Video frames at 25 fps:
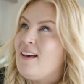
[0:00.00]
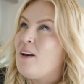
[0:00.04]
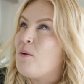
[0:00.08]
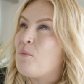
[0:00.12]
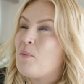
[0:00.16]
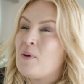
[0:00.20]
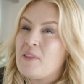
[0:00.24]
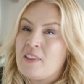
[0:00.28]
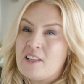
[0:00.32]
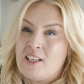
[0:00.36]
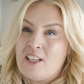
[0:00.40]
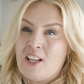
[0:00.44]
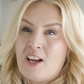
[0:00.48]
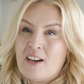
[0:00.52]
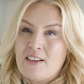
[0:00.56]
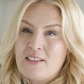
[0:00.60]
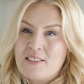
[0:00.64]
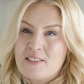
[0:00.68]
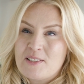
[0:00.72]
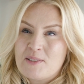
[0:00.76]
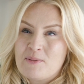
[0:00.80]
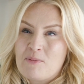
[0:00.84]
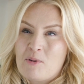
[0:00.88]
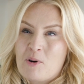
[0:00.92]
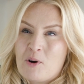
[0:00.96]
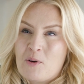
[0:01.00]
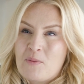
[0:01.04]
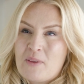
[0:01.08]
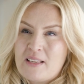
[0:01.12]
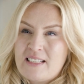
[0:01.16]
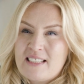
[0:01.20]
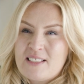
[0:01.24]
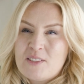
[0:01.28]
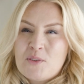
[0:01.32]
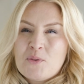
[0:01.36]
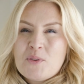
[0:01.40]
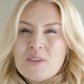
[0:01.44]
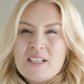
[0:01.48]
and when the lights are on, they
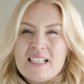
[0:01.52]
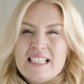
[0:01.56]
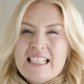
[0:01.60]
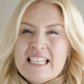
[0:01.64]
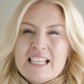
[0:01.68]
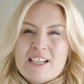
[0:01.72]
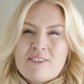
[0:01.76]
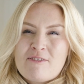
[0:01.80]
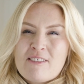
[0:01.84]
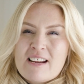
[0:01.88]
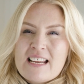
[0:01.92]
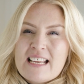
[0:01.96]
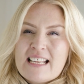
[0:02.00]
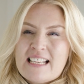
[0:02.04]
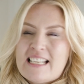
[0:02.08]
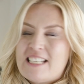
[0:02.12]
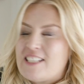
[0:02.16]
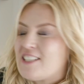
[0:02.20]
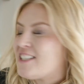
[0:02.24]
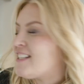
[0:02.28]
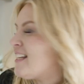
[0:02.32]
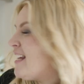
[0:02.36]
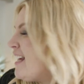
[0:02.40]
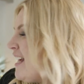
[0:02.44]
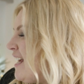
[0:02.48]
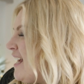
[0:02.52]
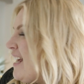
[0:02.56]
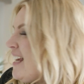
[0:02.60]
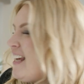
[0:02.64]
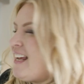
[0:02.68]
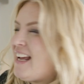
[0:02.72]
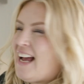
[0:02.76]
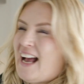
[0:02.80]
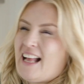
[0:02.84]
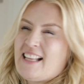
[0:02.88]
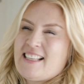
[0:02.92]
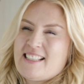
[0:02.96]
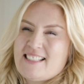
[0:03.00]
just all glitter in.
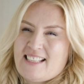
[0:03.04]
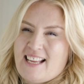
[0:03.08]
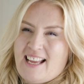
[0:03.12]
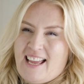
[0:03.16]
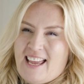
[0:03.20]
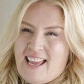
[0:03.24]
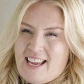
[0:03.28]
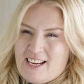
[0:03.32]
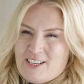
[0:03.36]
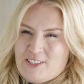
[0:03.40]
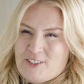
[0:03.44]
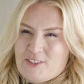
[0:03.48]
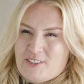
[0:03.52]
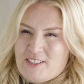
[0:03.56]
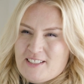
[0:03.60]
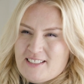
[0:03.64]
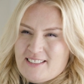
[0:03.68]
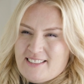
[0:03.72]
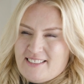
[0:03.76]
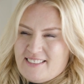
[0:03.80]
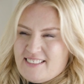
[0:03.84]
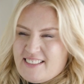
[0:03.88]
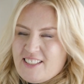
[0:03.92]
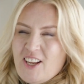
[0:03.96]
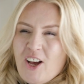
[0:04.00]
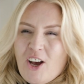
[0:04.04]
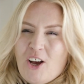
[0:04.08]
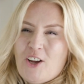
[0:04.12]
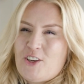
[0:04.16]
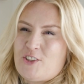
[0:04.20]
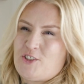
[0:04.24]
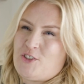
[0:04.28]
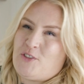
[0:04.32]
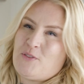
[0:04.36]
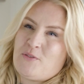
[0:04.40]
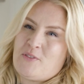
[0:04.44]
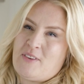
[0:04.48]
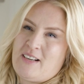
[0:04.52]
It adds that extra
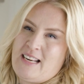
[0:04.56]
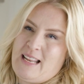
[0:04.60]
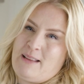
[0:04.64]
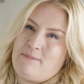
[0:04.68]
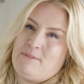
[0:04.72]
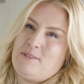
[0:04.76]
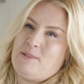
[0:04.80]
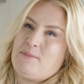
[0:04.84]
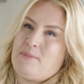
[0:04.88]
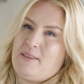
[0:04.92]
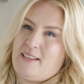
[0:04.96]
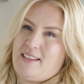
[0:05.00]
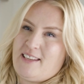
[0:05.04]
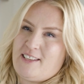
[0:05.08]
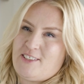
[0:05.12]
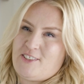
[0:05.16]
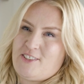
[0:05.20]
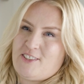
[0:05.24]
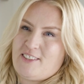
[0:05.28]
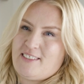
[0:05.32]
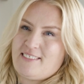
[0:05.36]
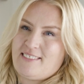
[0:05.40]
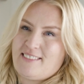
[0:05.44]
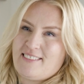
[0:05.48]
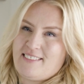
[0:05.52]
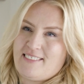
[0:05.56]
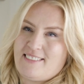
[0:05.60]
touch of glam to my kitchen.